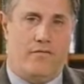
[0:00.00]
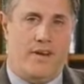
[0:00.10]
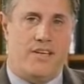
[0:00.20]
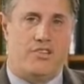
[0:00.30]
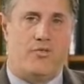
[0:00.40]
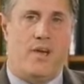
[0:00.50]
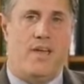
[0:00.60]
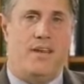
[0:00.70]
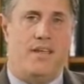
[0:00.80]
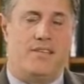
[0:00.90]

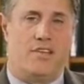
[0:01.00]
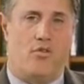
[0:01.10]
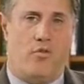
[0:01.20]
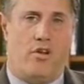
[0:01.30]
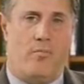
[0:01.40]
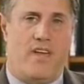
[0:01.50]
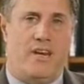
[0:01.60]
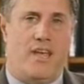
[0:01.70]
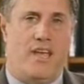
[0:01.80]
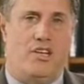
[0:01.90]
Finasteride is an oral
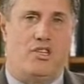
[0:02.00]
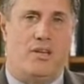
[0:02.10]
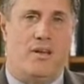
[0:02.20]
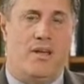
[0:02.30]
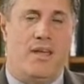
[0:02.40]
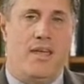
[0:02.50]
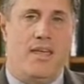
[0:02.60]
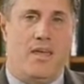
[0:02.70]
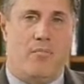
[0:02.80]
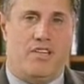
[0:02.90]
medication.
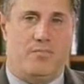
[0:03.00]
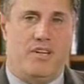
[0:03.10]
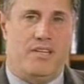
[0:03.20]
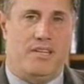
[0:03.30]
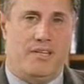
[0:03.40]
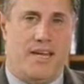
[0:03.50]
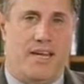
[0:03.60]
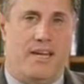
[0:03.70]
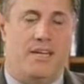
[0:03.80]
It must be taken